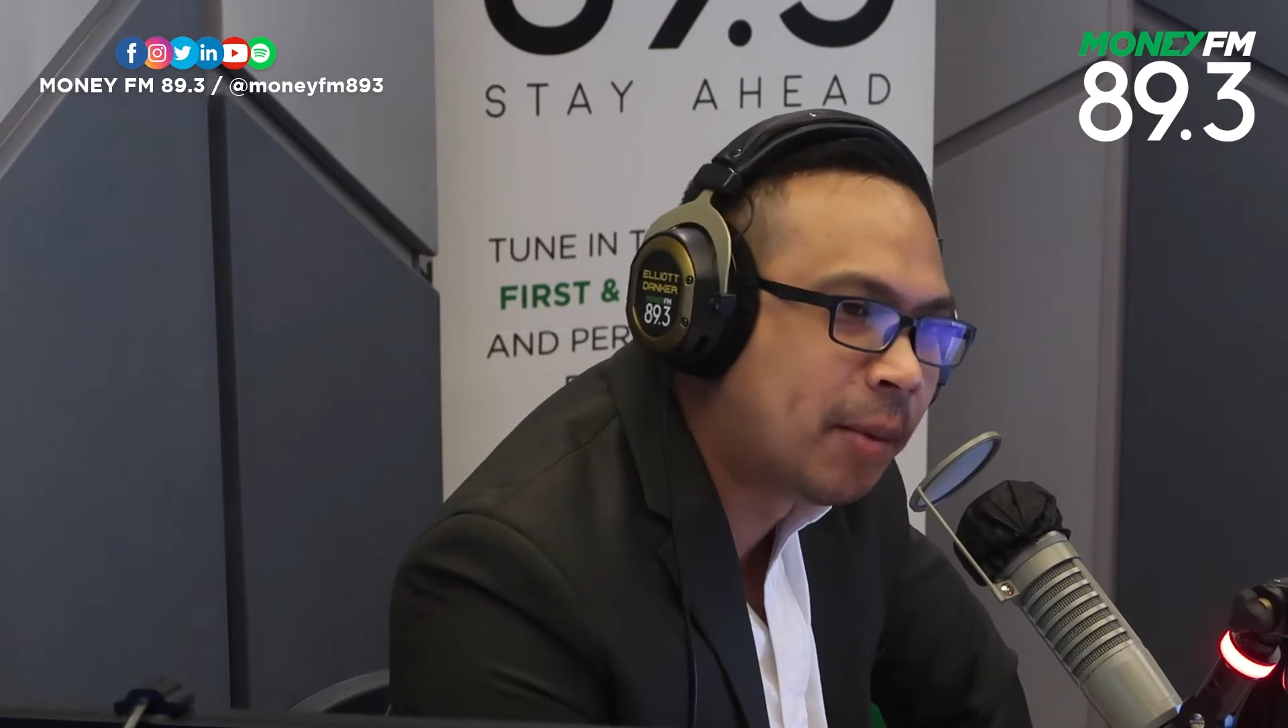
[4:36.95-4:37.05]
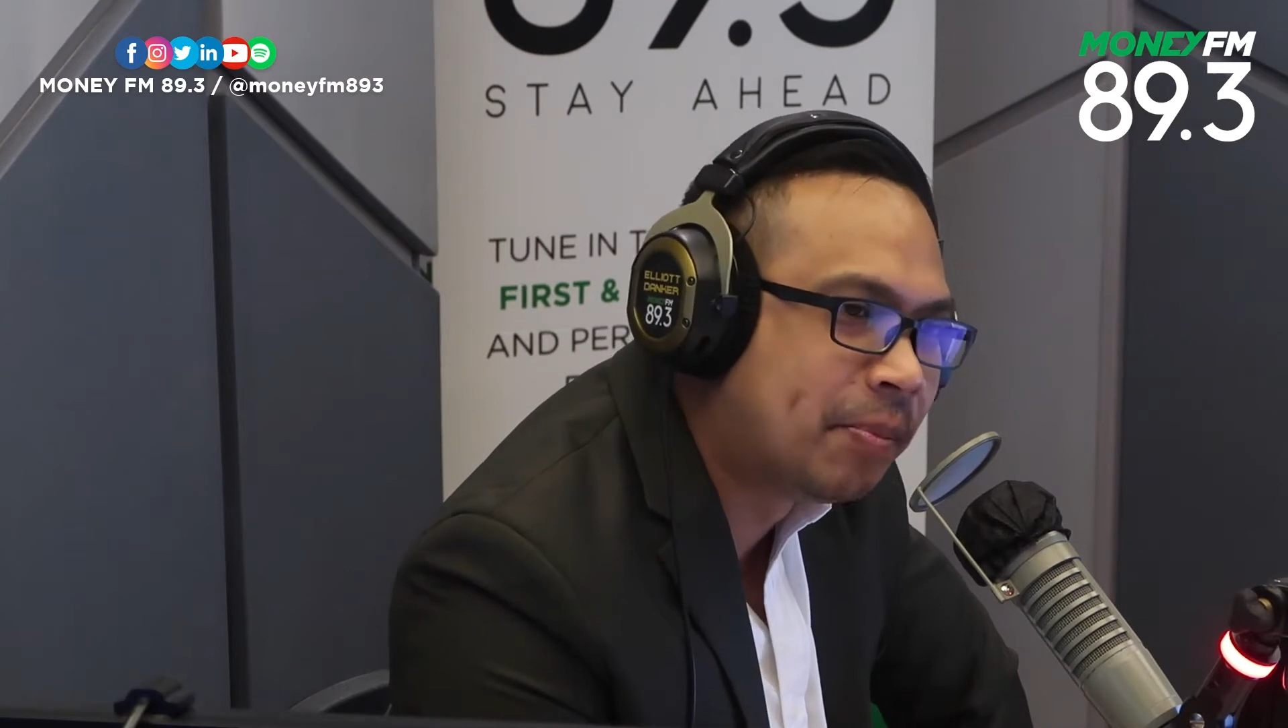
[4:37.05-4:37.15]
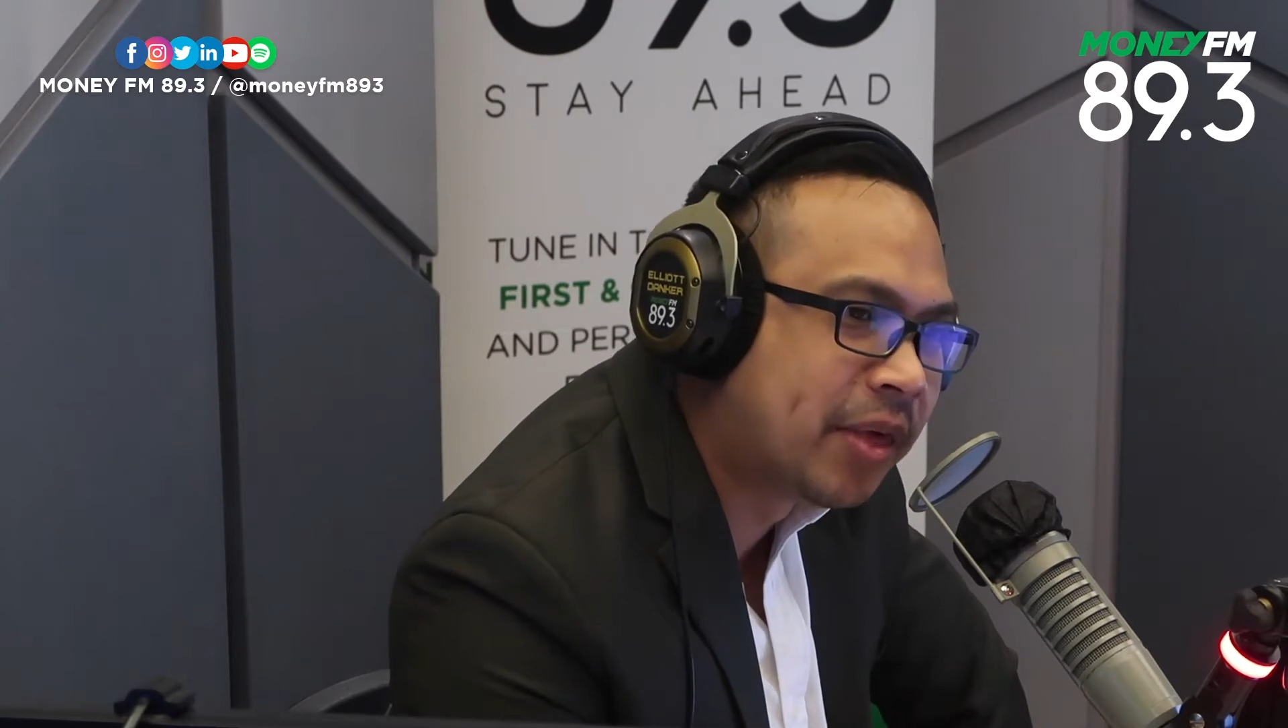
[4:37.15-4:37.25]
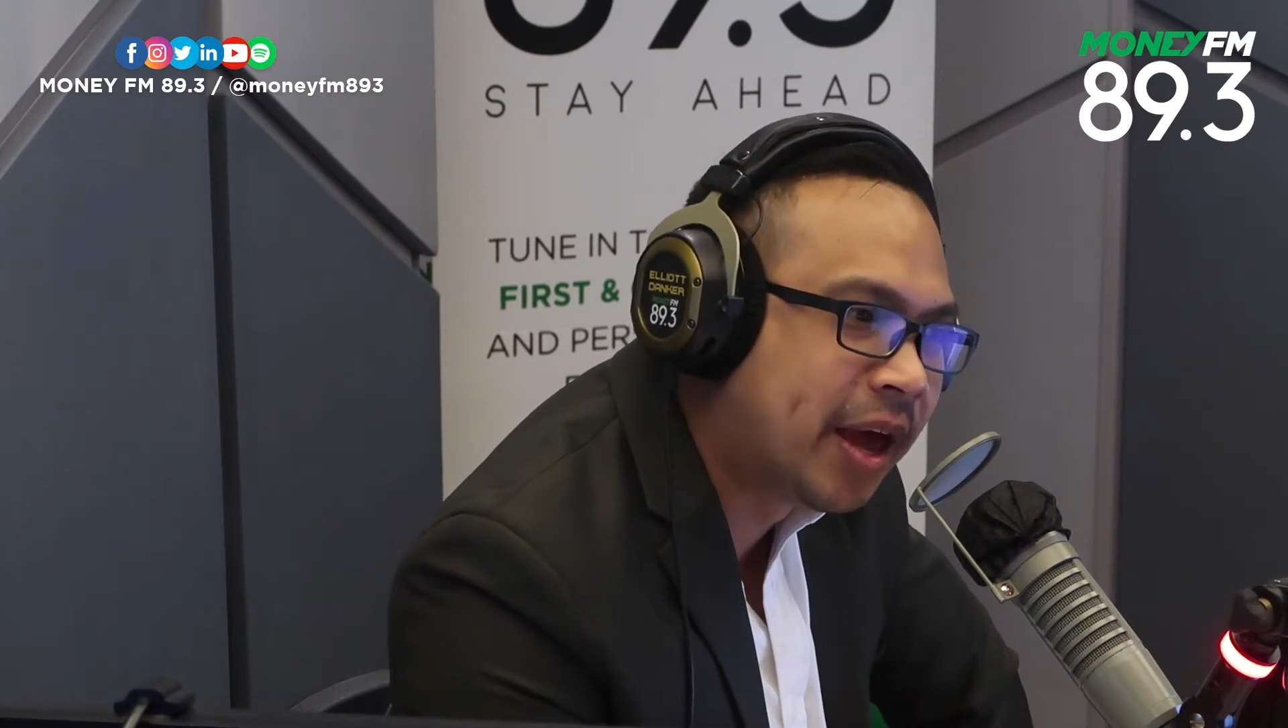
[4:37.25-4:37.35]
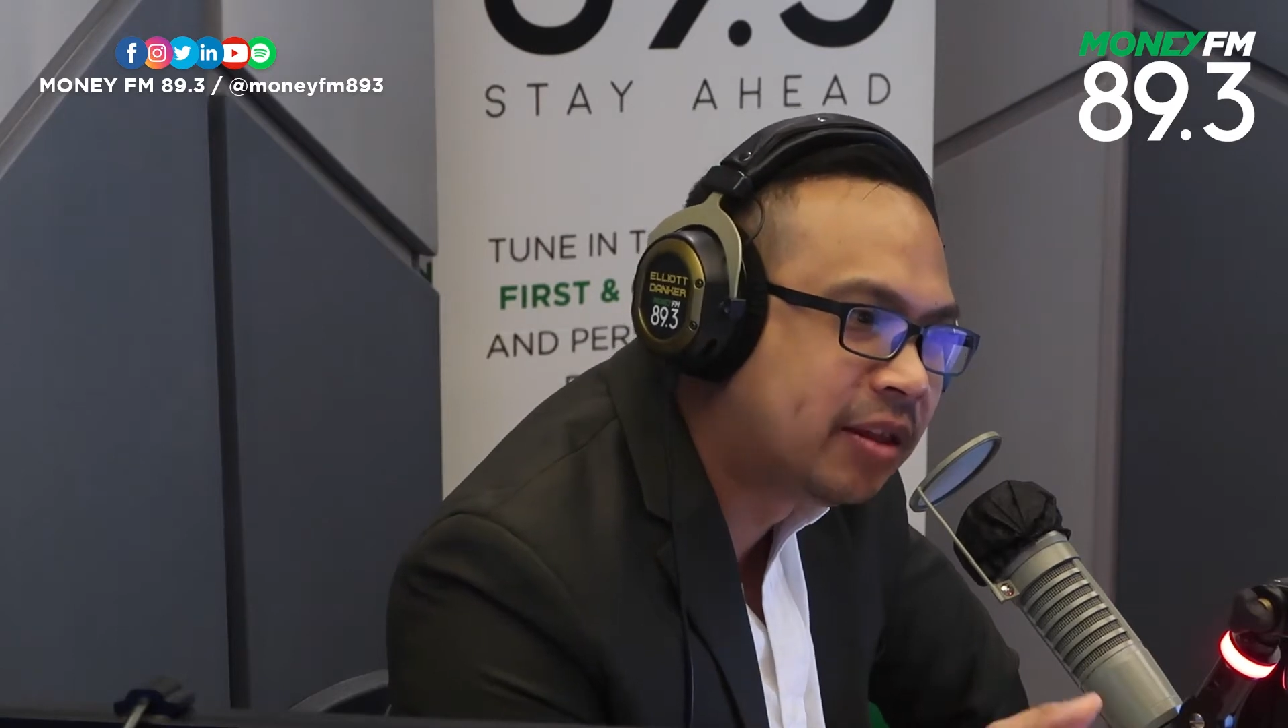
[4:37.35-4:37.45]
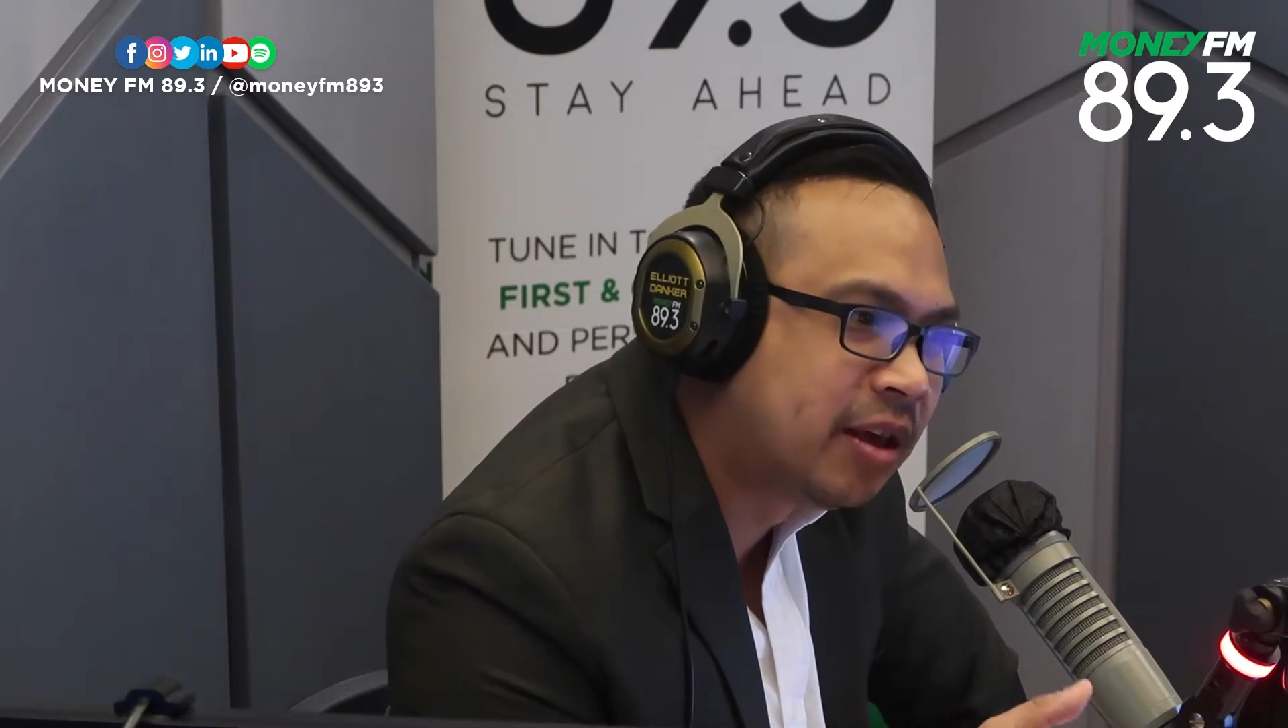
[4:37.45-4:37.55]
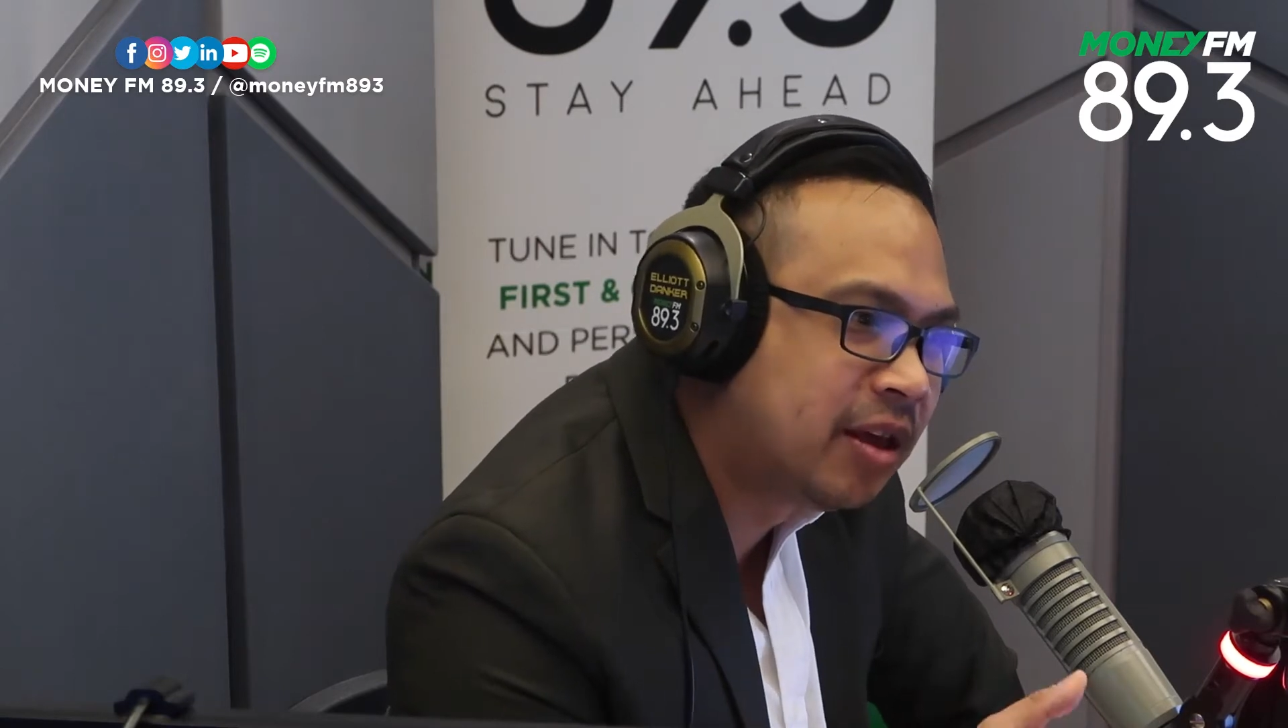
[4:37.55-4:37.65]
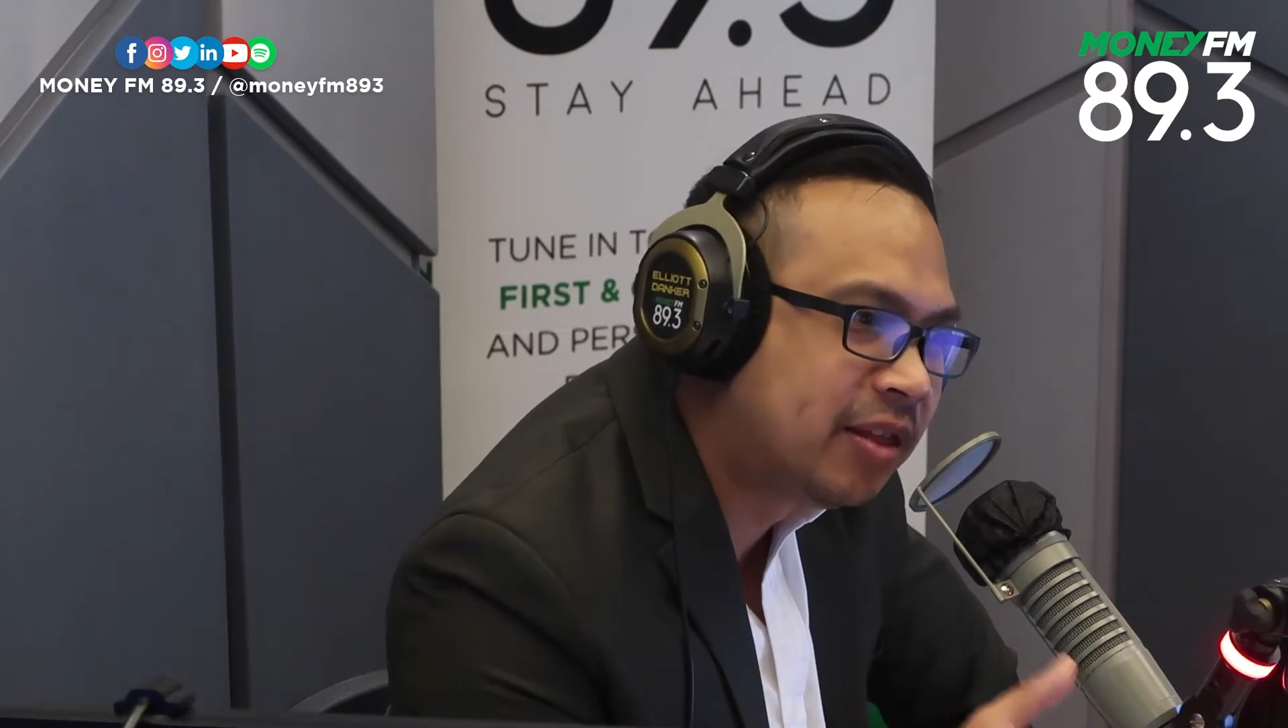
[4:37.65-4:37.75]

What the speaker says: up that